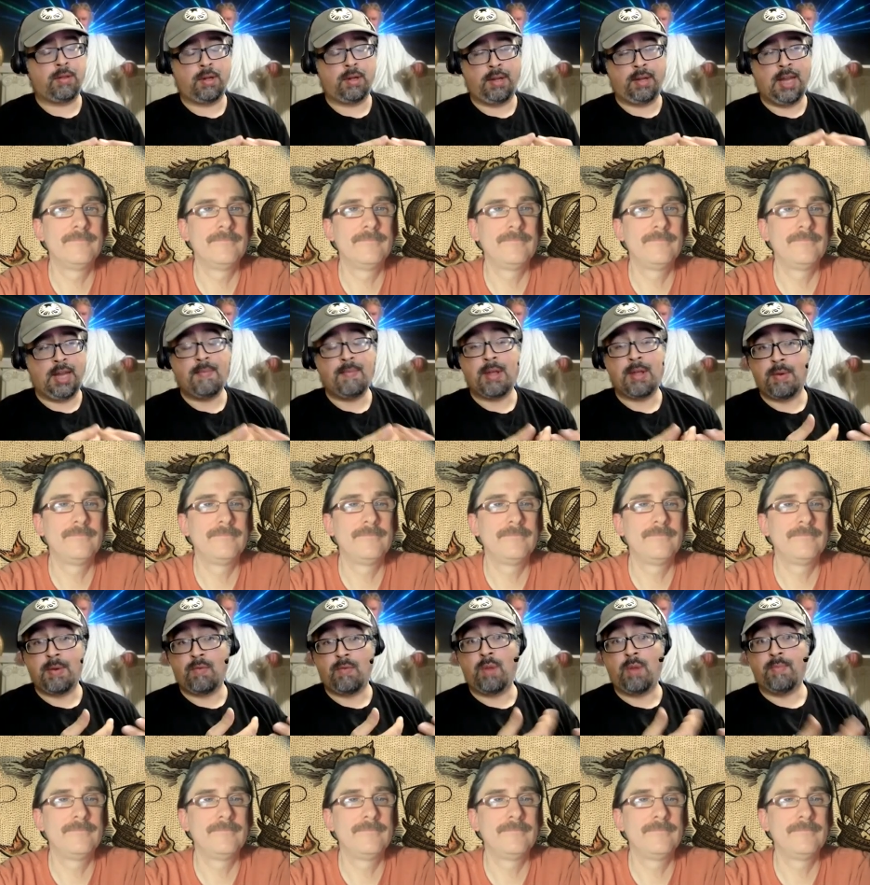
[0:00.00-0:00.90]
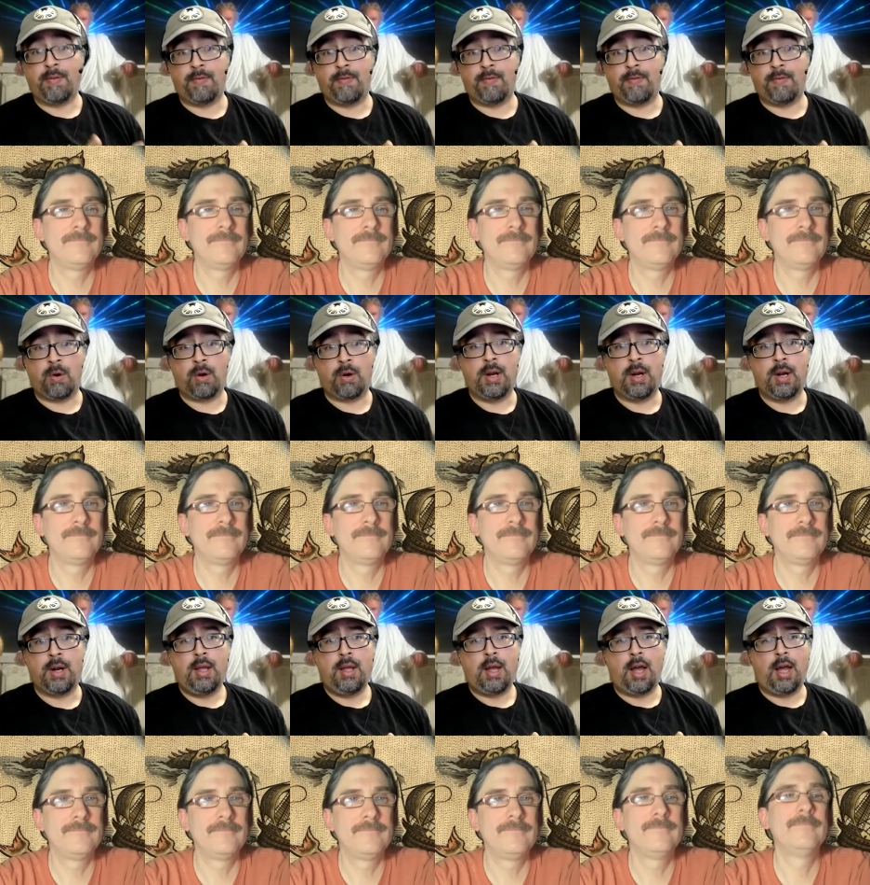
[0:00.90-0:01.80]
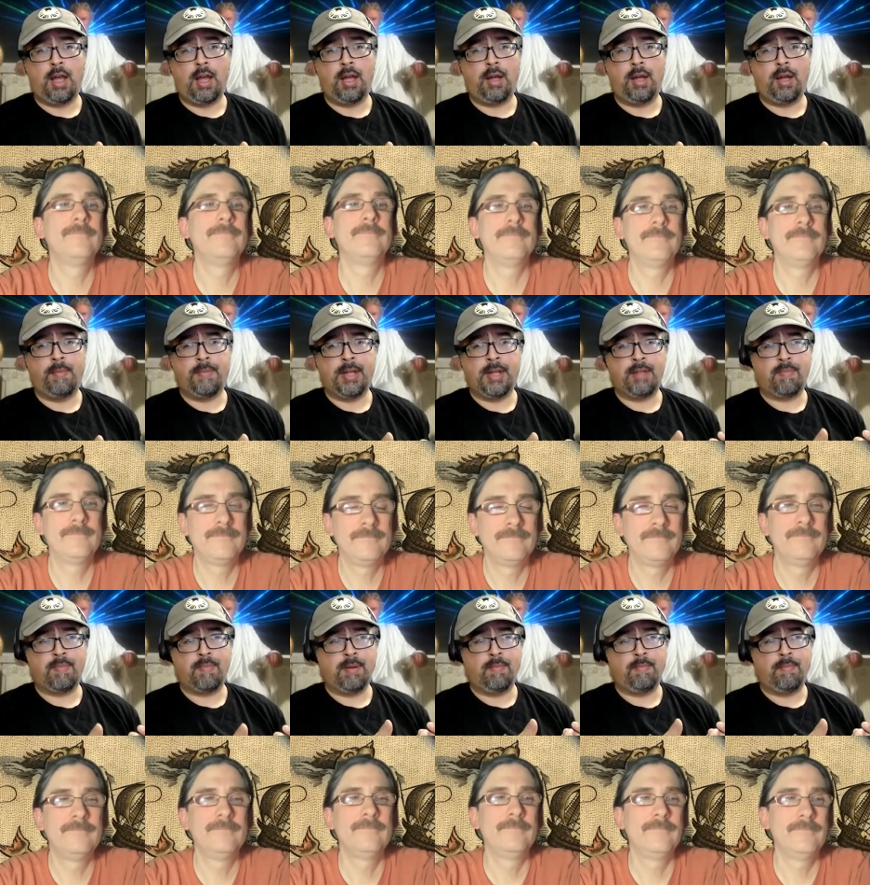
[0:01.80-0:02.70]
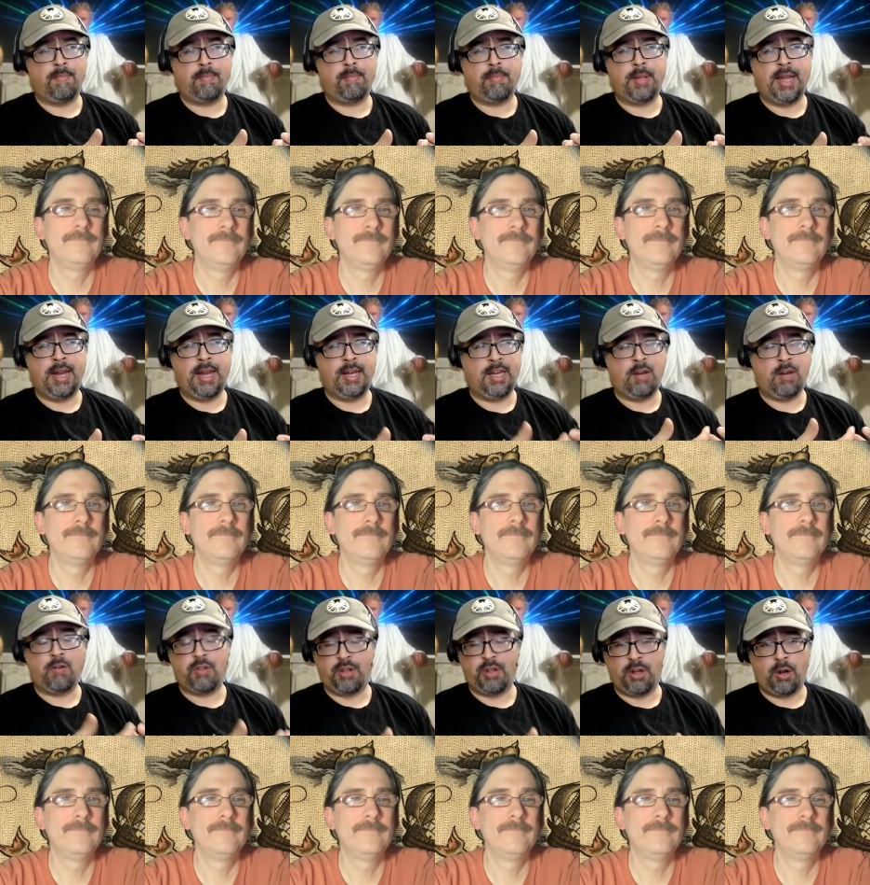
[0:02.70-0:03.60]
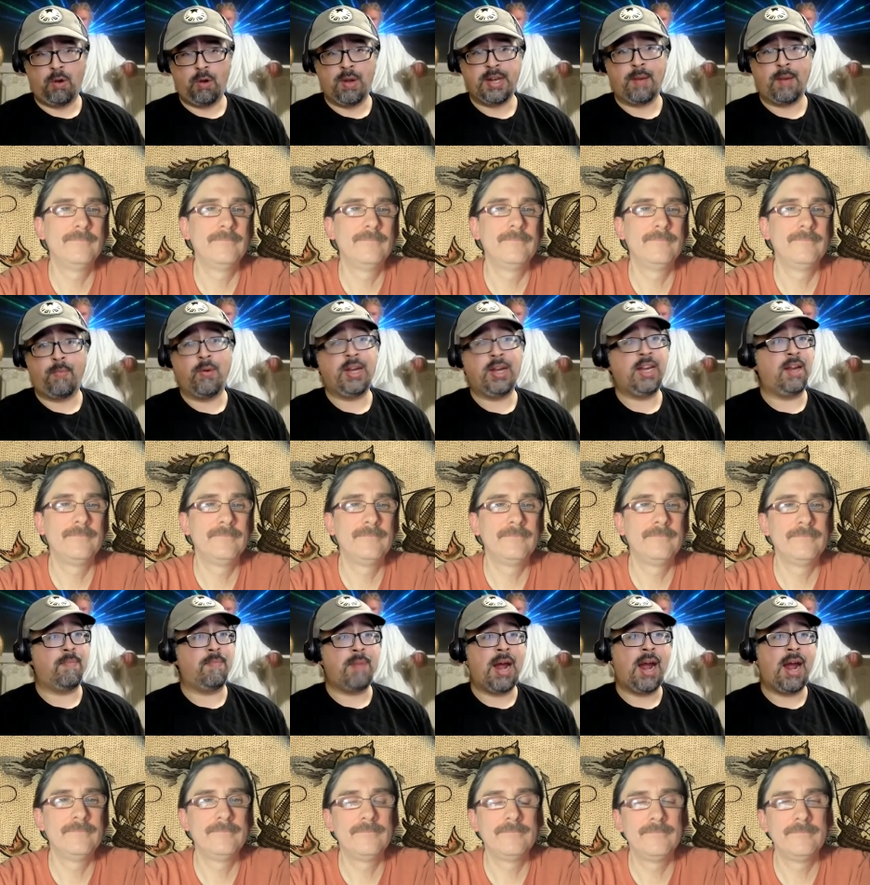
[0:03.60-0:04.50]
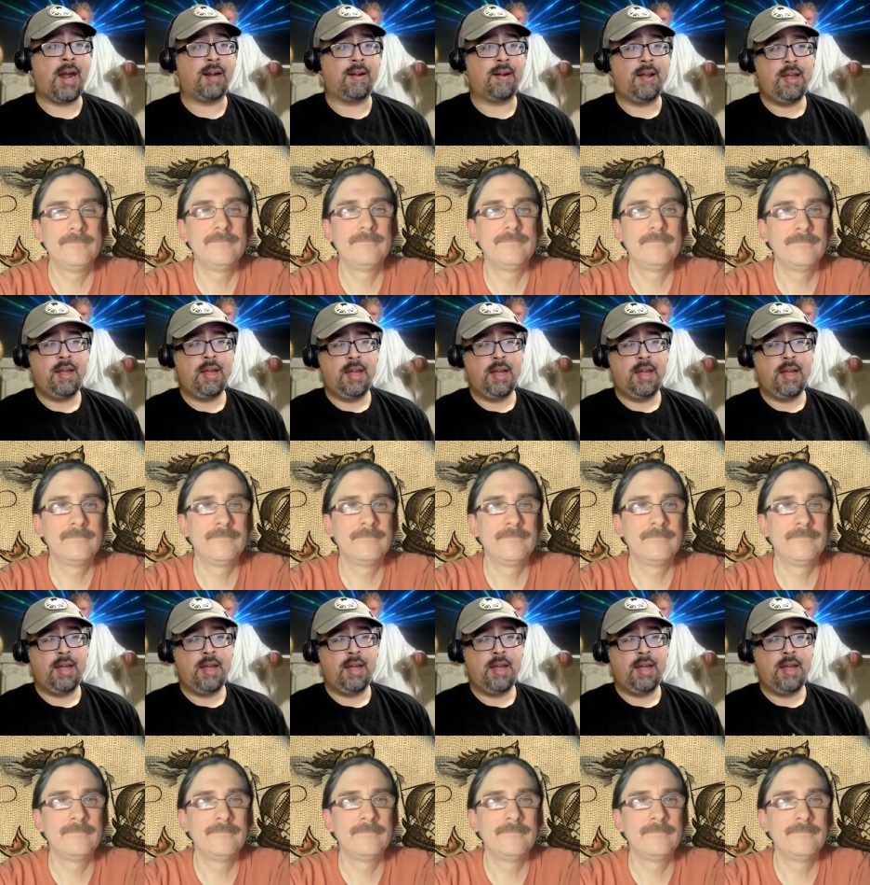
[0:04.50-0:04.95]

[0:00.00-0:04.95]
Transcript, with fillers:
Speaker 1: game that's been run before, that's been played years ago, and they're bringing it back.